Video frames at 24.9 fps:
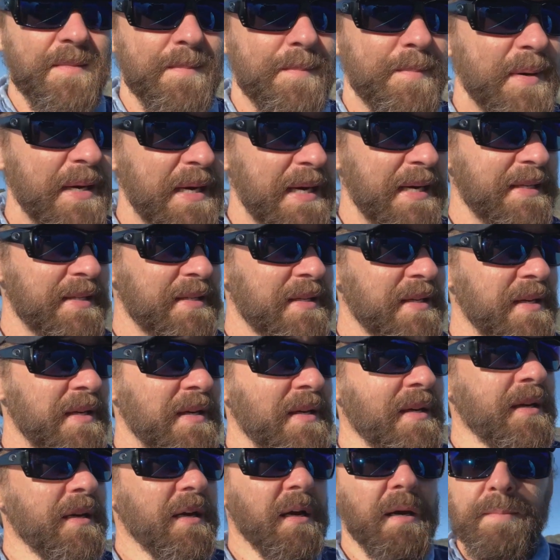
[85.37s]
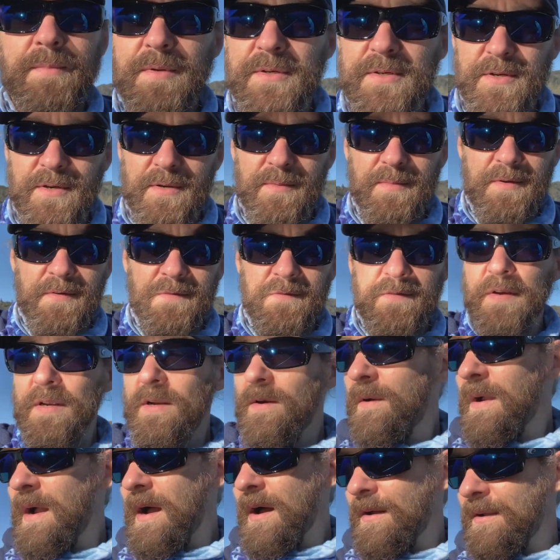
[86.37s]
But I'm determined to
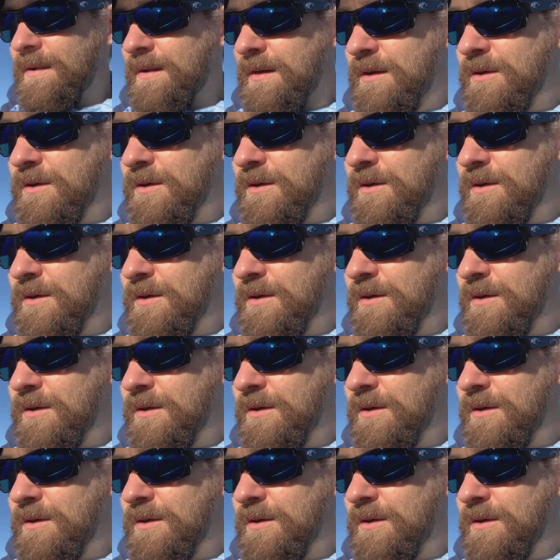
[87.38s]
figure out